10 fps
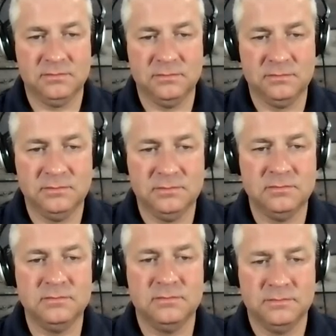
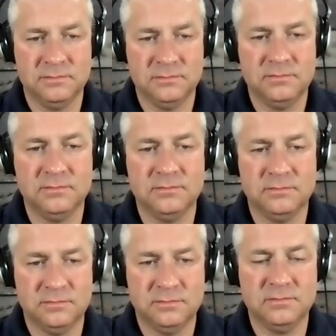
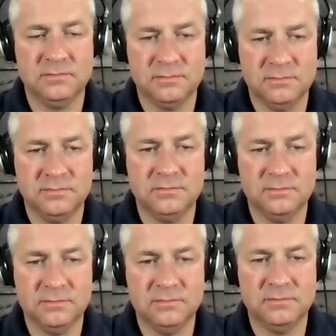
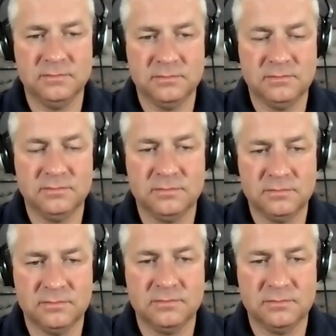
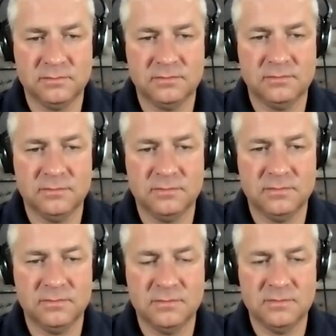
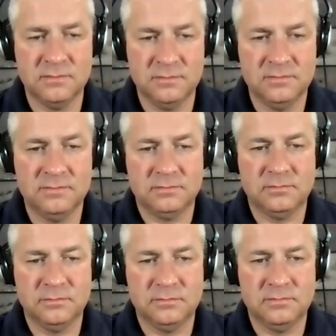
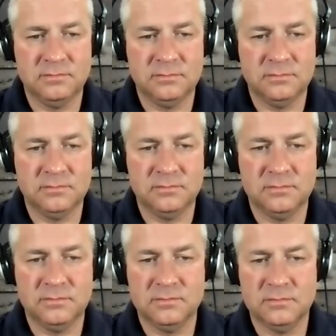
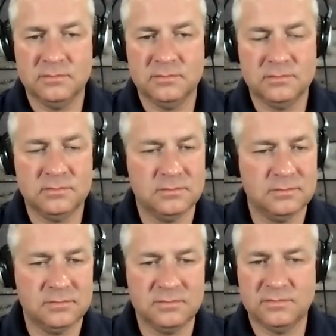
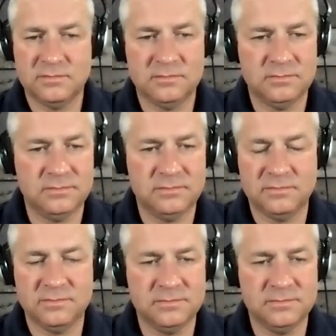No words are spoken by the person on screen.